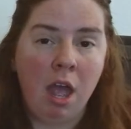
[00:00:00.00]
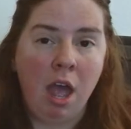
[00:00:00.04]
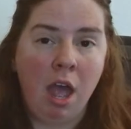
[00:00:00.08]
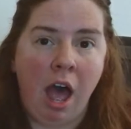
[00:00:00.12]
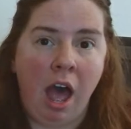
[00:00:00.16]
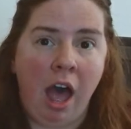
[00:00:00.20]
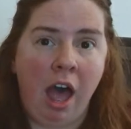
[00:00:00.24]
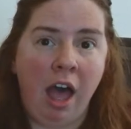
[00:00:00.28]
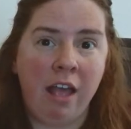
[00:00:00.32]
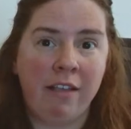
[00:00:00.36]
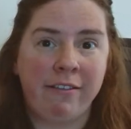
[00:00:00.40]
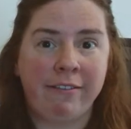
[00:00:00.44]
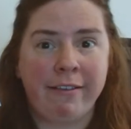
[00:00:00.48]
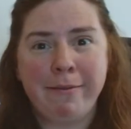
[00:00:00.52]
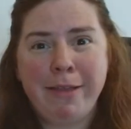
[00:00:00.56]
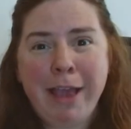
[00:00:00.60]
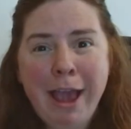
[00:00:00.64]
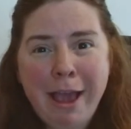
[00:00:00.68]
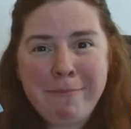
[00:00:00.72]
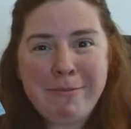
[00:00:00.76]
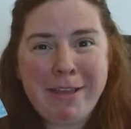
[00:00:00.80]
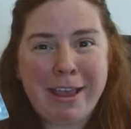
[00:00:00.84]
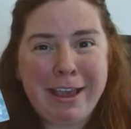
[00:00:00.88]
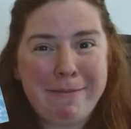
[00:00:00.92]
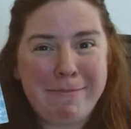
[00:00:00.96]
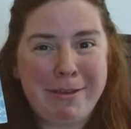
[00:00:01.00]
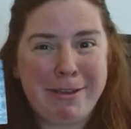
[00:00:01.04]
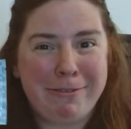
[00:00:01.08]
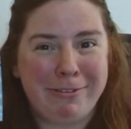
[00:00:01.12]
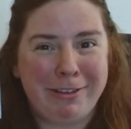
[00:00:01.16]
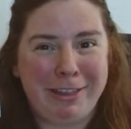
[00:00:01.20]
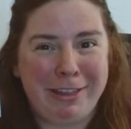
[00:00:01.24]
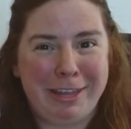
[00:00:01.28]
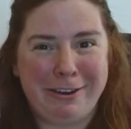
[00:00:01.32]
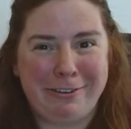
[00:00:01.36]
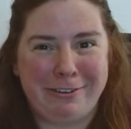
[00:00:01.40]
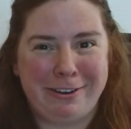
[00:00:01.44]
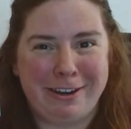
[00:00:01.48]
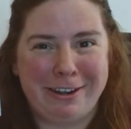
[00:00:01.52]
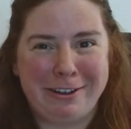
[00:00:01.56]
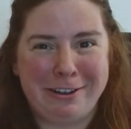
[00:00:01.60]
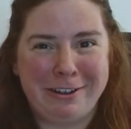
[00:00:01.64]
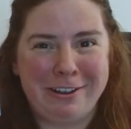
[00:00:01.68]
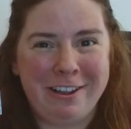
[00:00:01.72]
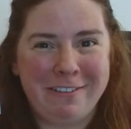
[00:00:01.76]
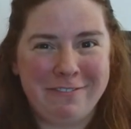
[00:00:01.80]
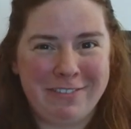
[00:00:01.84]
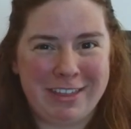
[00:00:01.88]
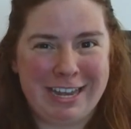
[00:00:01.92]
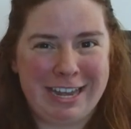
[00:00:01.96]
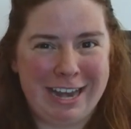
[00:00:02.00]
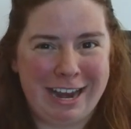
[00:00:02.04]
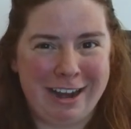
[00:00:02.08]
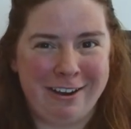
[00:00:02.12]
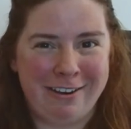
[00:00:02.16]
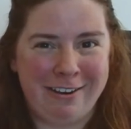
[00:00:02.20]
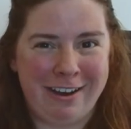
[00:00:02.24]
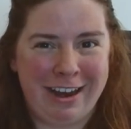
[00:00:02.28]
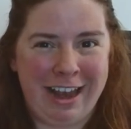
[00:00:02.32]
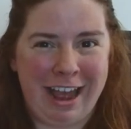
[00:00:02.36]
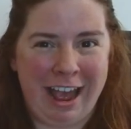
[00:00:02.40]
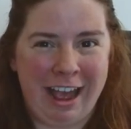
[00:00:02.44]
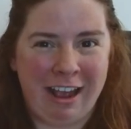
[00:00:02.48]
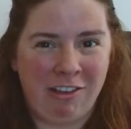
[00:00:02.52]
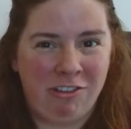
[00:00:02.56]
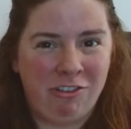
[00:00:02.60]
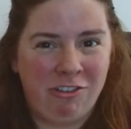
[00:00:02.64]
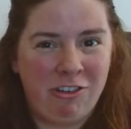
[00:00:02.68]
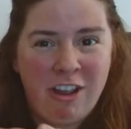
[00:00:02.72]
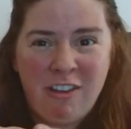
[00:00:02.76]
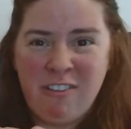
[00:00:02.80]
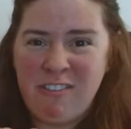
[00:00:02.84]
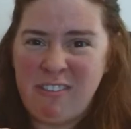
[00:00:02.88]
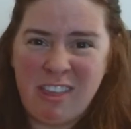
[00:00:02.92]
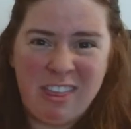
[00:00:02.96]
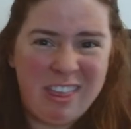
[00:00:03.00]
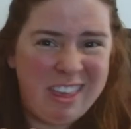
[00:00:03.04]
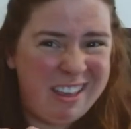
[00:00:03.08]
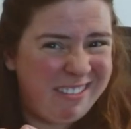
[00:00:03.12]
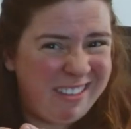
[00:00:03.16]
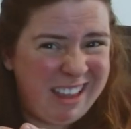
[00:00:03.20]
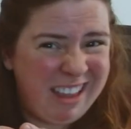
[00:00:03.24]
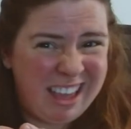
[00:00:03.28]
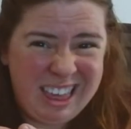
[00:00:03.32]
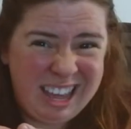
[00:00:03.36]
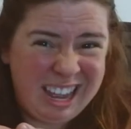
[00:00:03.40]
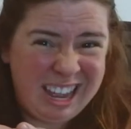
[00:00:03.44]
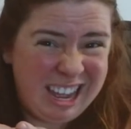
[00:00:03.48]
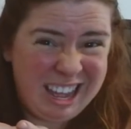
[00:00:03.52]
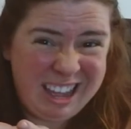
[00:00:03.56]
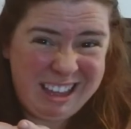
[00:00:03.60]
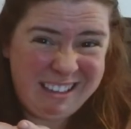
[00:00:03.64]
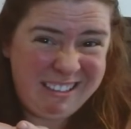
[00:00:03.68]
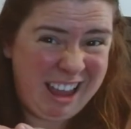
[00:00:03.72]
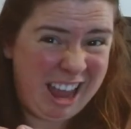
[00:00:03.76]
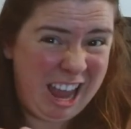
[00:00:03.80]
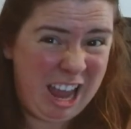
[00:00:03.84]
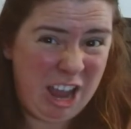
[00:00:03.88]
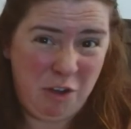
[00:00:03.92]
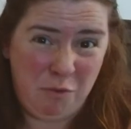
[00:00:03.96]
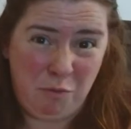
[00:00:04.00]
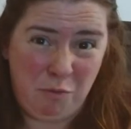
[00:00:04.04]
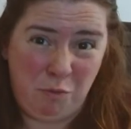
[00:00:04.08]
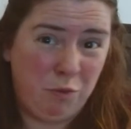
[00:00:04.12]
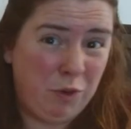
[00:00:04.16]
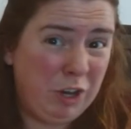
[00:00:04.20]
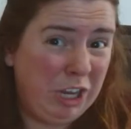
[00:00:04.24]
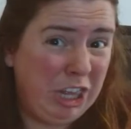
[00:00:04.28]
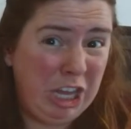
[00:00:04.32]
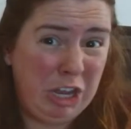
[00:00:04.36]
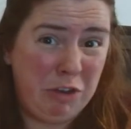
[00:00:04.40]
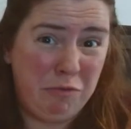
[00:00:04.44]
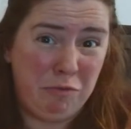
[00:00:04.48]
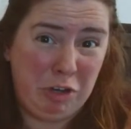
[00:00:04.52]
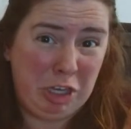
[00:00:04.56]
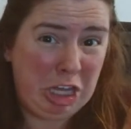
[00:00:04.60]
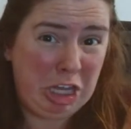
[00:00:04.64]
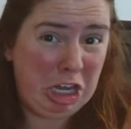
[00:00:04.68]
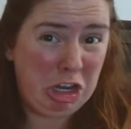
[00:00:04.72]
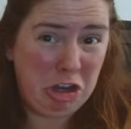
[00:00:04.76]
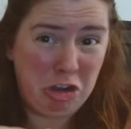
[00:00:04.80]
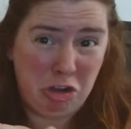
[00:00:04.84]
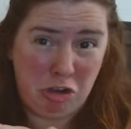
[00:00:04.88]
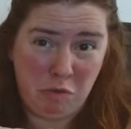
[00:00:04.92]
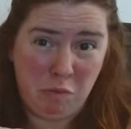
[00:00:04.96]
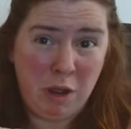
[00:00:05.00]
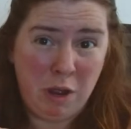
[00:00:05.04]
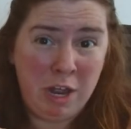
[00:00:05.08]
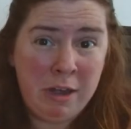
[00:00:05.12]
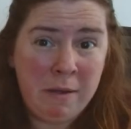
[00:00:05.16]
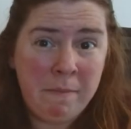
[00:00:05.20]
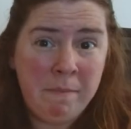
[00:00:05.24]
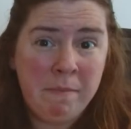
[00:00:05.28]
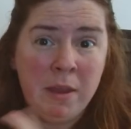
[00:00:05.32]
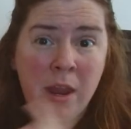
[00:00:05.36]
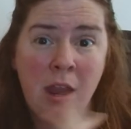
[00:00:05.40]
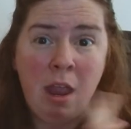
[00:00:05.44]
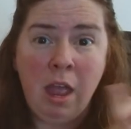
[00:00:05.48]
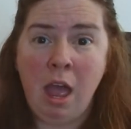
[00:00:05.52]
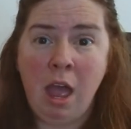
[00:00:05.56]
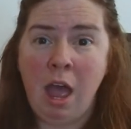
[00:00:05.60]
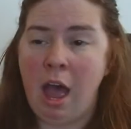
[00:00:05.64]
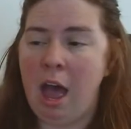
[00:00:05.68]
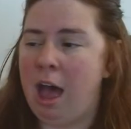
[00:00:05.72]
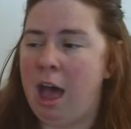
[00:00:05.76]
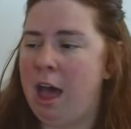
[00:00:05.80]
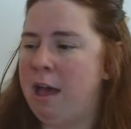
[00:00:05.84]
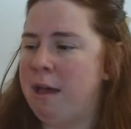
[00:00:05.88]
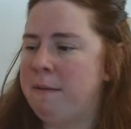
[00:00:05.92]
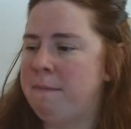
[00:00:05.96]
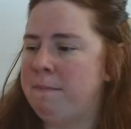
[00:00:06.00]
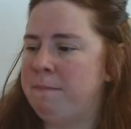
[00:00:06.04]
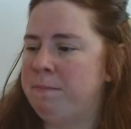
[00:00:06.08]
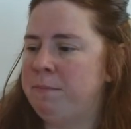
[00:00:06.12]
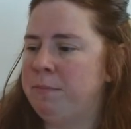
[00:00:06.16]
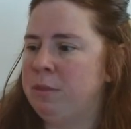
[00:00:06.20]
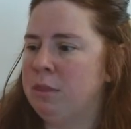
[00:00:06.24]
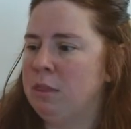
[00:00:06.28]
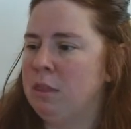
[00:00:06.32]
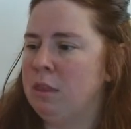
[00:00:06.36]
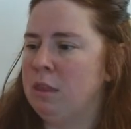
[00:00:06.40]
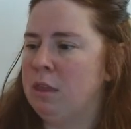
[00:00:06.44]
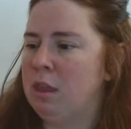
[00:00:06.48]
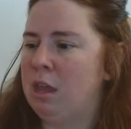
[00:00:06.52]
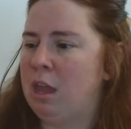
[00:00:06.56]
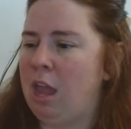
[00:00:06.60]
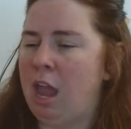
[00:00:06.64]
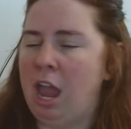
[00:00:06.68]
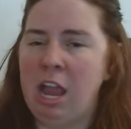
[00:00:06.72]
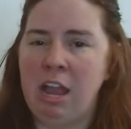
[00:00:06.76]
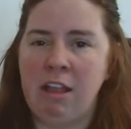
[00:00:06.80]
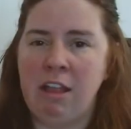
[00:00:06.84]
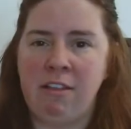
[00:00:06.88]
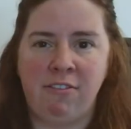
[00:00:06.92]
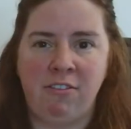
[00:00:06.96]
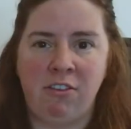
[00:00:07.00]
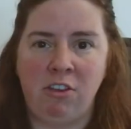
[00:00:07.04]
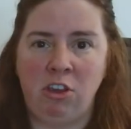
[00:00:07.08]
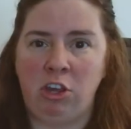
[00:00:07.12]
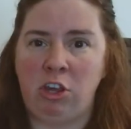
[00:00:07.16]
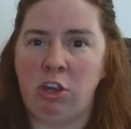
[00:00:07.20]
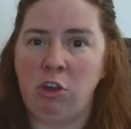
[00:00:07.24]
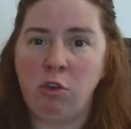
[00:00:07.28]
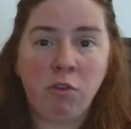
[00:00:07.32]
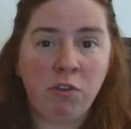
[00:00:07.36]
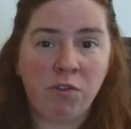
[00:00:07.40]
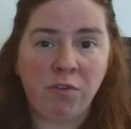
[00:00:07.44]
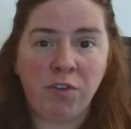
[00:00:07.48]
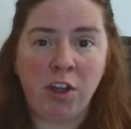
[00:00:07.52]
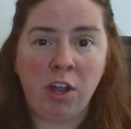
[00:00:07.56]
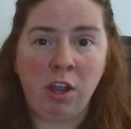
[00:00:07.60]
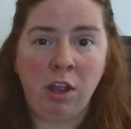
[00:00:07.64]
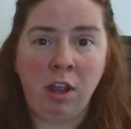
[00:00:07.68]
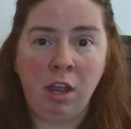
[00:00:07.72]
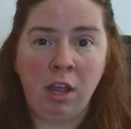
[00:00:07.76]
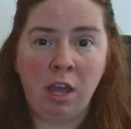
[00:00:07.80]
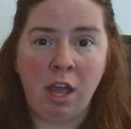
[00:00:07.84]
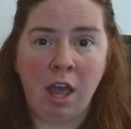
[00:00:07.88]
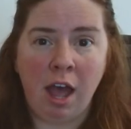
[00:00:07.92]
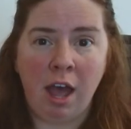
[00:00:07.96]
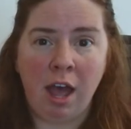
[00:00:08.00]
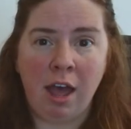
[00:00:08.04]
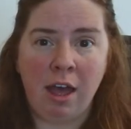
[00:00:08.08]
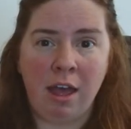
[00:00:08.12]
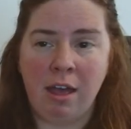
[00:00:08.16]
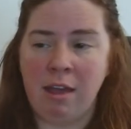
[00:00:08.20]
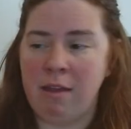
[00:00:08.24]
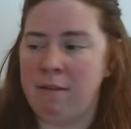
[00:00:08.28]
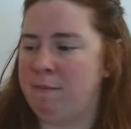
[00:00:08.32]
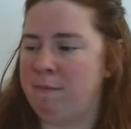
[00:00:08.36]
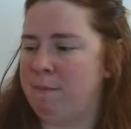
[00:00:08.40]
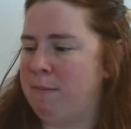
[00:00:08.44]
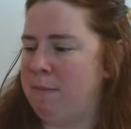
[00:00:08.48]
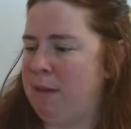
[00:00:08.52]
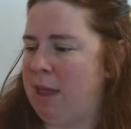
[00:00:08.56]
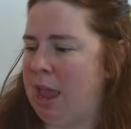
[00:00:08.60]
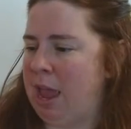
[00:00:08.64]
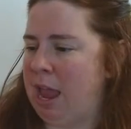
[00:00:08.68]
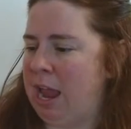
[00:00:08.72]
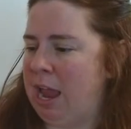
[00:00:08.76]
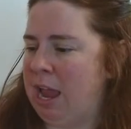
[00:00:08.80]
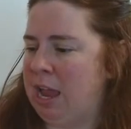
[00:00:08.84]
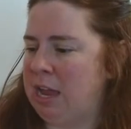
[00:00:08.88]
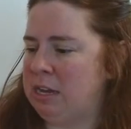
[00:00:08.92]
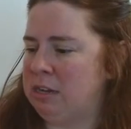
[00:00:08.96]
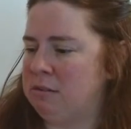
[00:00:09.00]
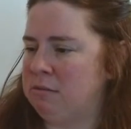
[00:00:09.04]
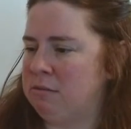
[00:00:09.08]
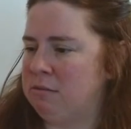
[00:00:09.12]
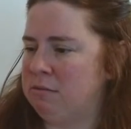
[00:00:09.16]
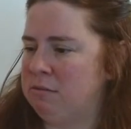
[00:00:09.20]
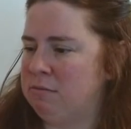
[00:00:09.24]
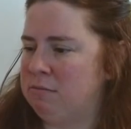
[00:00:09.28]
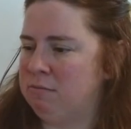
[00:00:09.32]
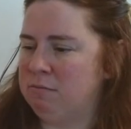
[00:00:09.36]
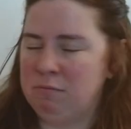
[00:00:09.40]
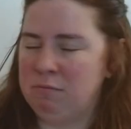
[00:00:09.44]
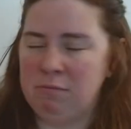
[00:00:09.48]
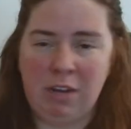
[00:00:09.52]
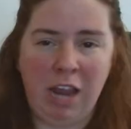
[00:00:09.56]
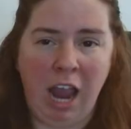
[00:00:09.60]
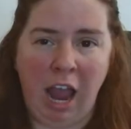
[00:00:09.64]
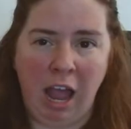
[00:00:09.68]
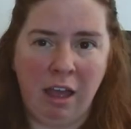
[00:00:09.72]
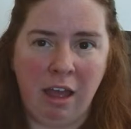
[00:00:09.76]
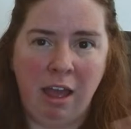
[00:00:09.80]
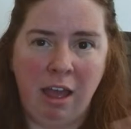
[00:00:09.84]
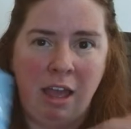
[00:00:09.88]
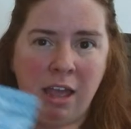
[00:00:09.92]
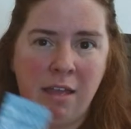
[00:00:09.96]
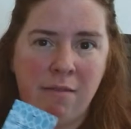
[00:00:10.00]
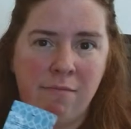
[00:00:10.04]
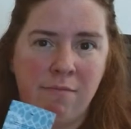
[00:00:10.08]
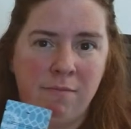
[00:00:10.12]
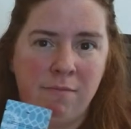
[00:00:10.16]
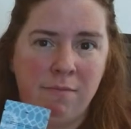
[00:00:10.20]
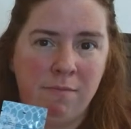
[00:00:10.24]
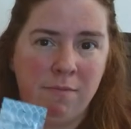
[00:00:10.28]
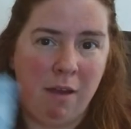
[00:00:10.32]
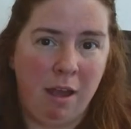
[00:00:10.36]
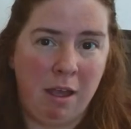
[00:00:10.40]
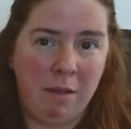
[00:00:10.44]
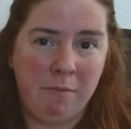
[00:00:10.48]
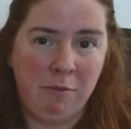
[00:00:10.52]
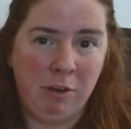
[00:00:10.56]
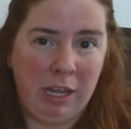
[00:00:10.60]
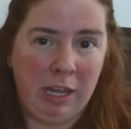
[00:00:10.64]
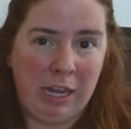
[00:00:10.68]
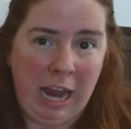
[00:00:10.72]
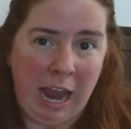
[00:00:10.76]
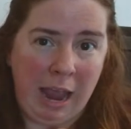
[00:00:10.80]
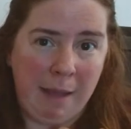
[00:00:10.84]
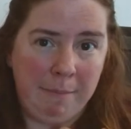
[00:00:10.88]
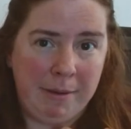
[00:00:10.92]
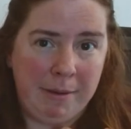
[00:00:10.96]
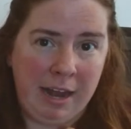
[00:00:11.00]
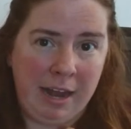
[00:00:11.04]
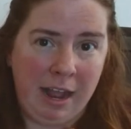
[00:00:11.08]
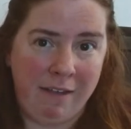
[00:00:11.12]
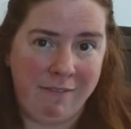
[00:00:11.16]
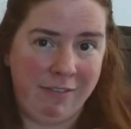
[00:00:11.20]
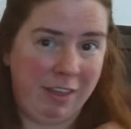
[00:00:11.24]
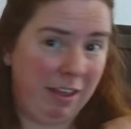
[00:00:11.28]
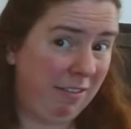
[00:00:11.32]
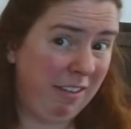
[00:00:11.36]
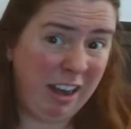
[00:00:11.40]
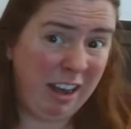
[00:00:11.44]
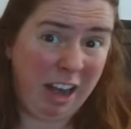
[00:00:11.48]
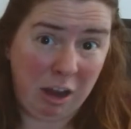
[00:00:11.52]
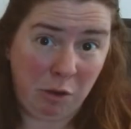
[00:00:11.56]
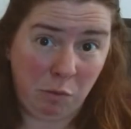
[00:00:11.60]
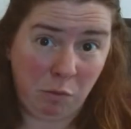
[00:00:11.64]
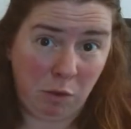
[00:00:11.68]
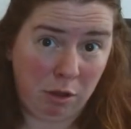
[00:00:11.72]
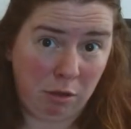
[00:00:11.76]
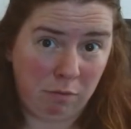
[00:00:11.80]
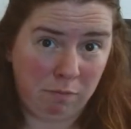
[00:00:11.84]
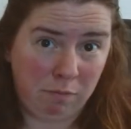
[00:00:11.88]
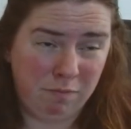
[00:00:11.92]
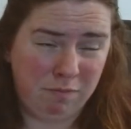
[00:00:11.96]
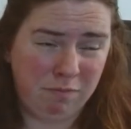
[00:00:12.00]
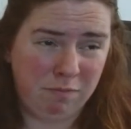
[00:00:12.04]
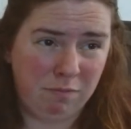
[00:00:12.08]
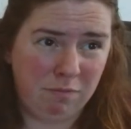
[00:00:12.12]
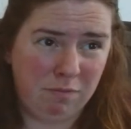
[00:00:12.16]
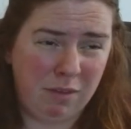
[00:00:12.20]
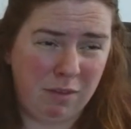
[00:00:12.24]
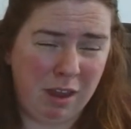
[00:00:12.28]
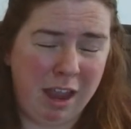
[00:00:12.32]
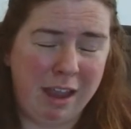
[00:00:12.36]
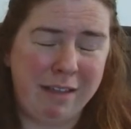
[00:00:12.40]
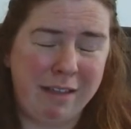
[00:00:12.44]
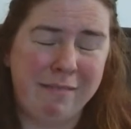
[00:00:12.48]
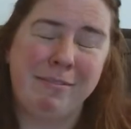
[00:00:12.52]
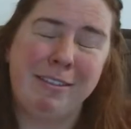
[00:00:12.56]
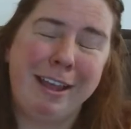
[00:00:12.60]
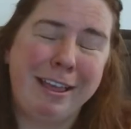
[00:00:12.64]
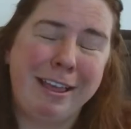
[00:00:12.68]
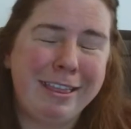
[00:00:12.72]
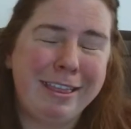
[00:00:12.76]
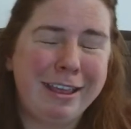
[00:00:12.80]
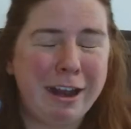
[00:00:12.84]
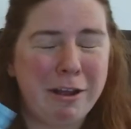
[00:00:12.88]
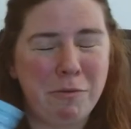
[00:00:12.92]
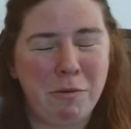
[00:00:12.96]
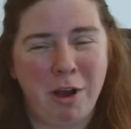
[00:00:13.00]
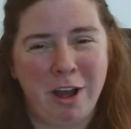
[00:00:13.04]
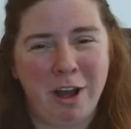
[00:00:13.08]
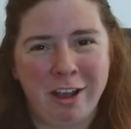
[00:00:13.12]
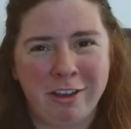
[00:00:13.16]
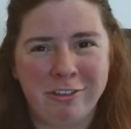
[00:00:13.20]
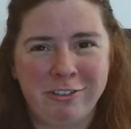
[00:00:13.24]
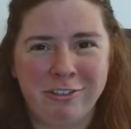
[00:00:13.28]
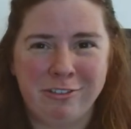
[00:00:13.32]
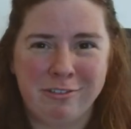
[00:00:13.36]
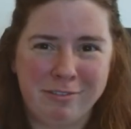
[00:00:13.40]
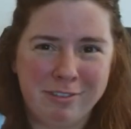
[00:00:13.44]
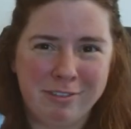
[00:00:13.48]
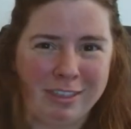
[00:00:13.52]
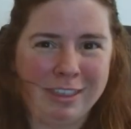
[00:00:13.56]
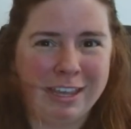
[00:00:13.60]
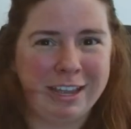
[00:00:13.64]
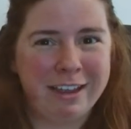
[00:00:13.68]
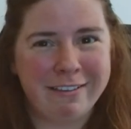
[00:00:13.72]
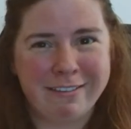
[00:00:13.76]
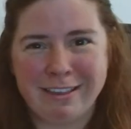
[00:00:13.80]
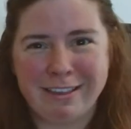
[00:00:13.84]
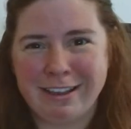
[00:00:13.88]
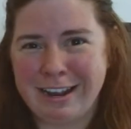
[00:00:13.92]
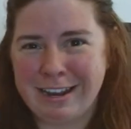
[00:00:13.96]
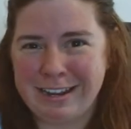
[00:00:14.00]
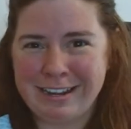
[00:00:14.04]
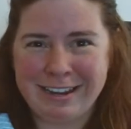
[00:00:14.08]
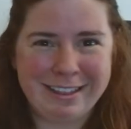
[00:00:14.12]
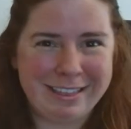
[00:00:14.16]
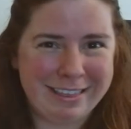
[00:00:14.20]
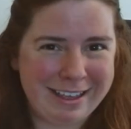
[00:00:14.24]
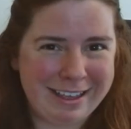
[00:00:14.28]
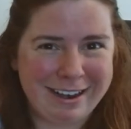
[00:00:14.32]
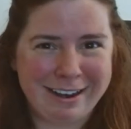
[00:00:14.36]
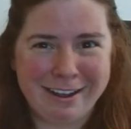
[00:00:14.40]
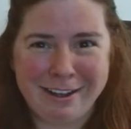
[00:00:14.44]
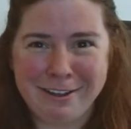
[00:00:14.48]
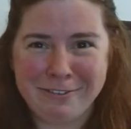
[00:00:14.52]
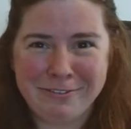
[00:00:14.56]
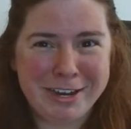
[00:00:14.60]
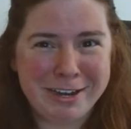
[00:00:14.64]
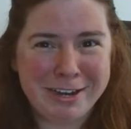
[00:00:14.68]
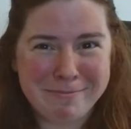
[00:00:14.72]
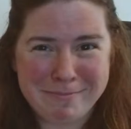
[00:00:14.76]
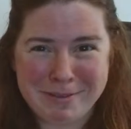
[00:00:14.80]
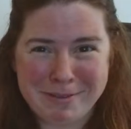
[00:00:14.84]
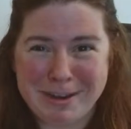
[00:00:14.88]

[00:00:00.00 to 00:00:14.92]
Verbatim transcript: Uh, sometimes I can be really critical of the Knit Crate extras. This, I think, is a really, really good one. Um, it's useful. Um, and yeah, I, I'm really happy to have this and I will, not that I wash things that I knit that often, but